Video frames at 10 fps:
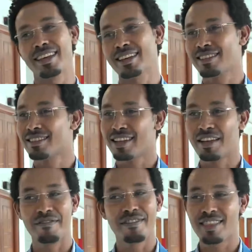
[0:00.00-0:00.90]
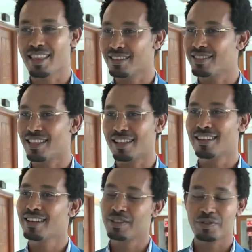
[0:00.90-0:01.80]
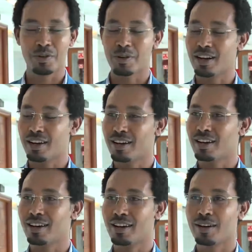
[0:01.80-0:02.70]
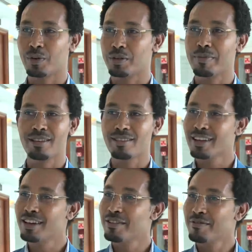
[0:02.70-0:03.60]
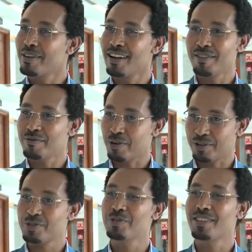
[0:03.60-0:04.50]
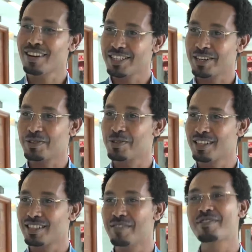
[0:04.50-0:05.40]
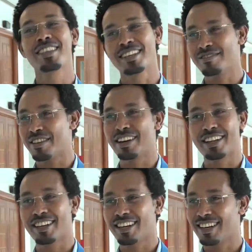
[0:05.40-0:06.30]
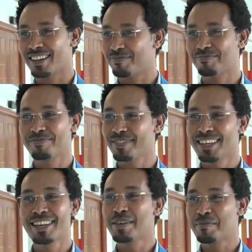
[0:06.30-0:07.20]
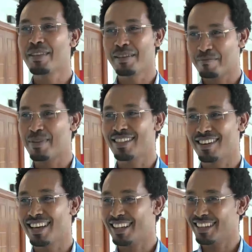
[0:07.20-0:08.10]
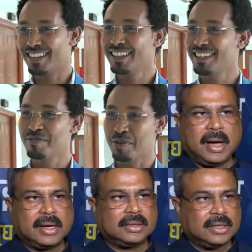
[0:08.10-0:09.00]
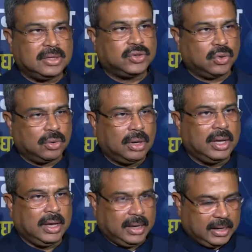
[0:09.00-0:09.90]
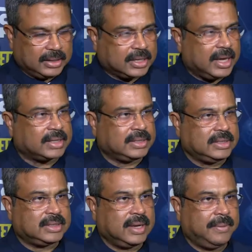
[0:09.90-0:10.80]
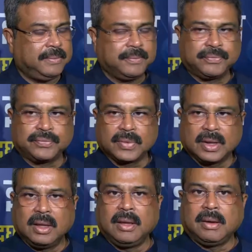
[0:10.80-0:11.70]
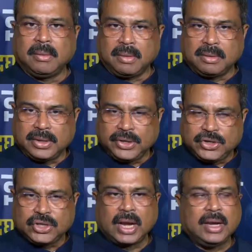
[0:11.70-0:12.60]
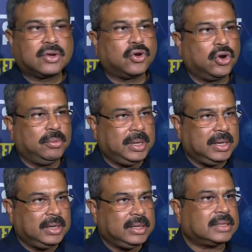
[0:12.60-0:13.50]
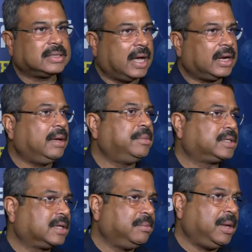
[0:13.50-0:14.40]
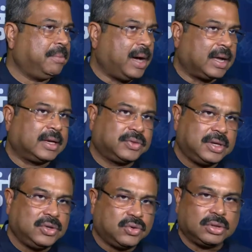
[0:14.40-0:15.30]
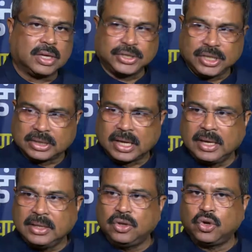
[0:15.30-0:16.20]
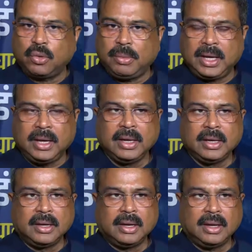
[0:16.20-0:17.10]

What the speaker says: Yes, everything's done. So which mean for international students everything is very better than Bharat ne jo healthcare system, digital economy, ye sara vishay mein Bharat ne jo dakshata in dinon mein